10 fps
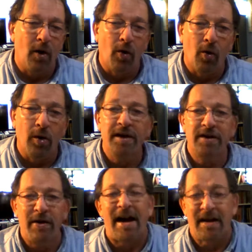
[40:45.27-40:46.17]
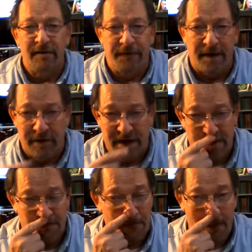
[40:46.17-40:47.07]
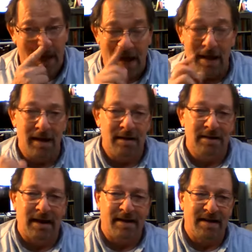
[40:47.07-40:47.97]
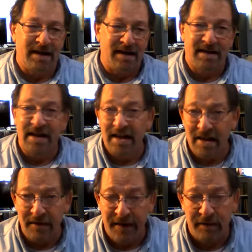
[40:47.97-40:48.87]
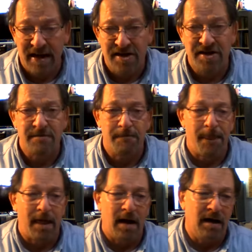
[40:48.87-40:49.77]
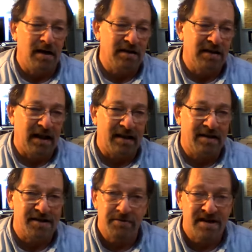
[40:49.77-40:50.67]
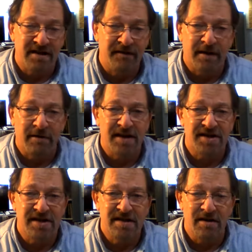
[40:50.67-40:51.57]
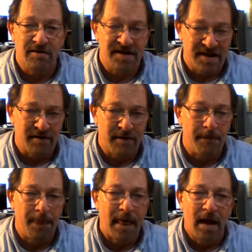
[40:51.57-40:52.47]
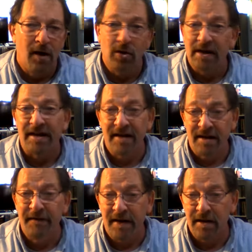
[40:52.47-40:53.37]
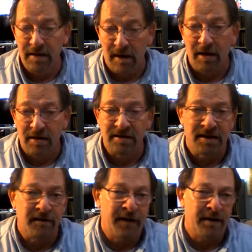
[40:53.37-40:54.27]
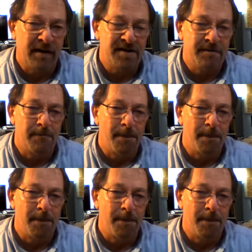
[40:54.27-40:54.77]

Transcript: Or you had a confederation, like the Athenian Confederation, like the Swiss Confederation, or etc., or like the Articles of Confederation.